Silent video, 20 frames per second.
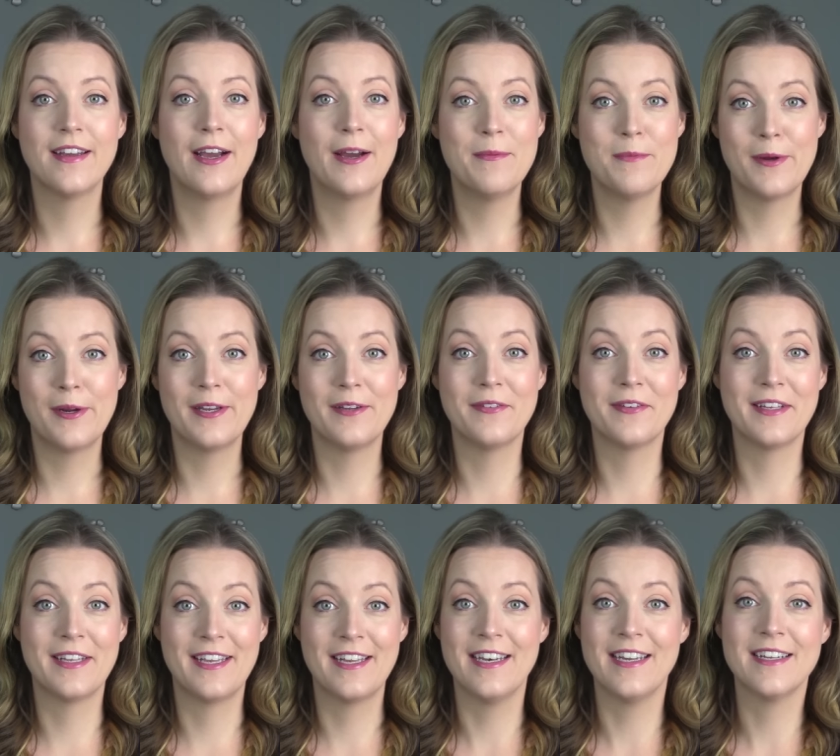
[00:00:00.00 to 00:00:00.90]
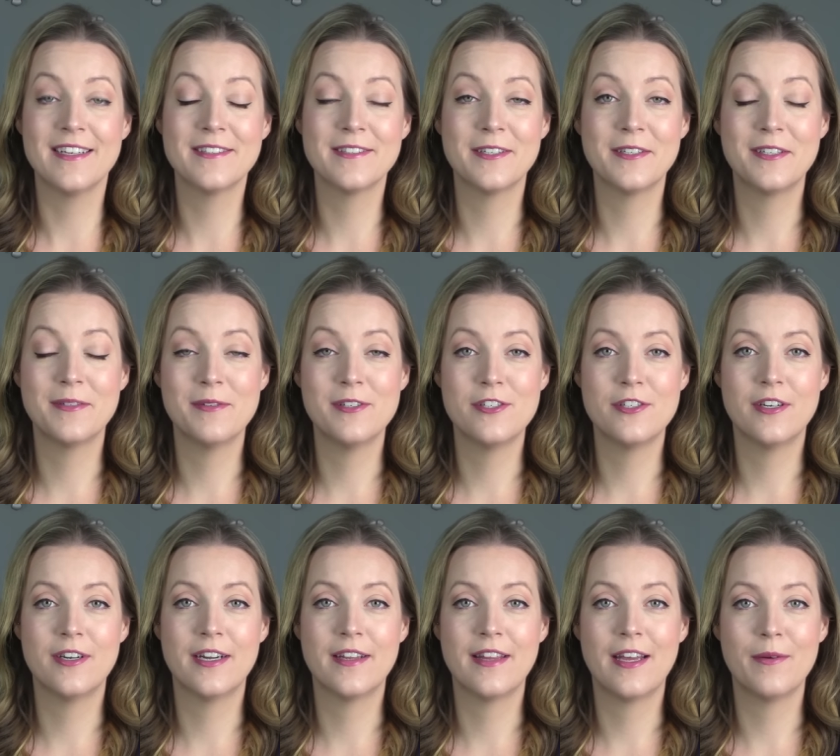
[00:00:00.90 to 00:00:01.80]
I'm not even kidding. So I'm going to be
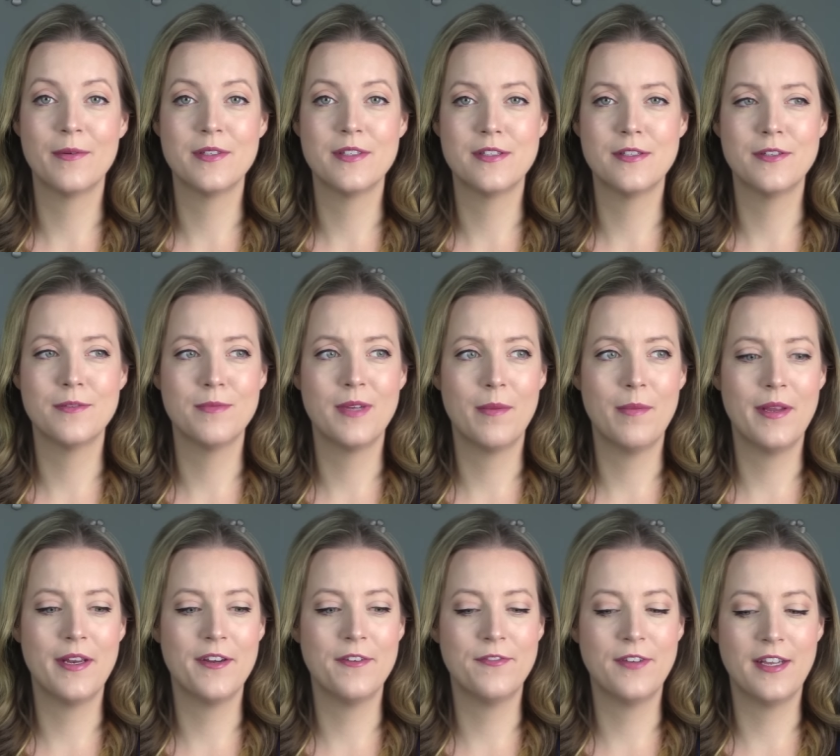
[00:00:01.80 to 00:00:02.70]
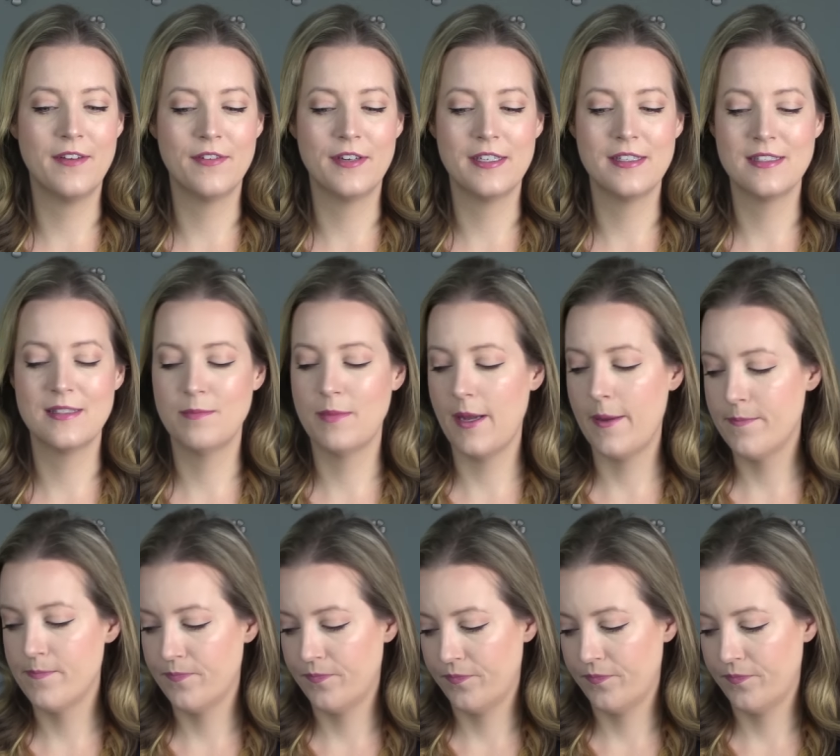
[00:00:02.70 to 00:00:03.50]
sharing that one soon, maybe in a favorites. But